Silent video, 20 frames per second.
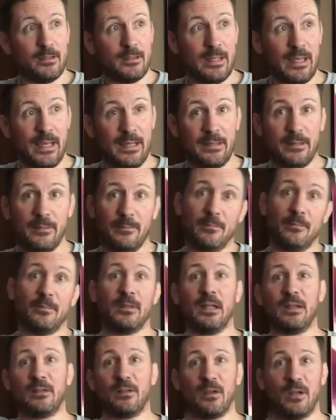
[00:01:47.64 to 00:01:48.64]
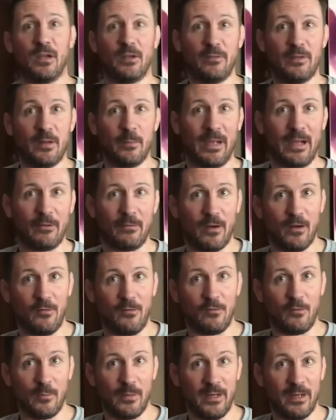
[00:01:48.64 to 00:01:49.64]
that's kind of in the
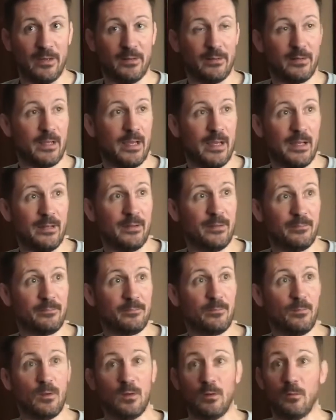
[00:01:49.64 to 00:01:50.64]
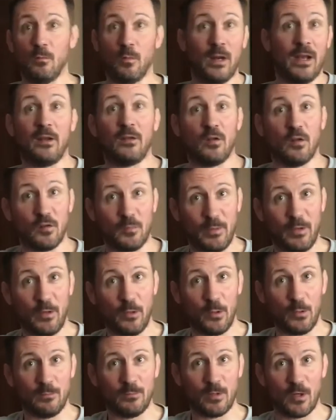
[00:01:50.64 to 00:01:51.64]
background for me, and when it does
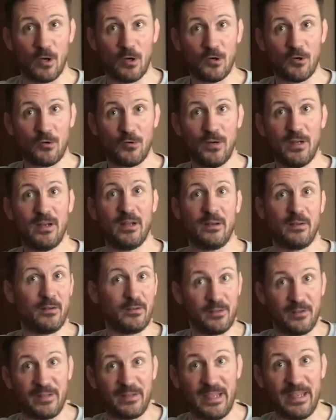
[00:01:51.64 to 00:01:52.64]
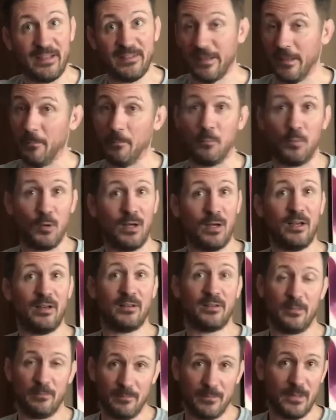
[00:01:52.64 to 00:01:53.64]
become concrete and there's a date set,
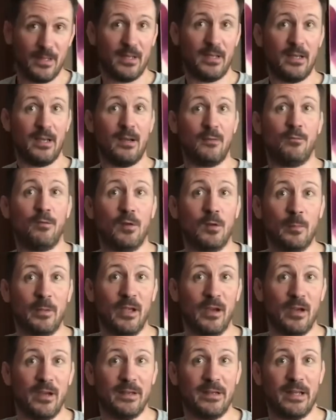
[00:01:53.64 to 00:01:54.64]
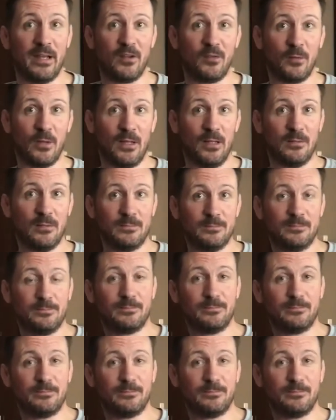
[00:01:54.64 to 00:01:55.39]
brilliant. I'm full behind that as well.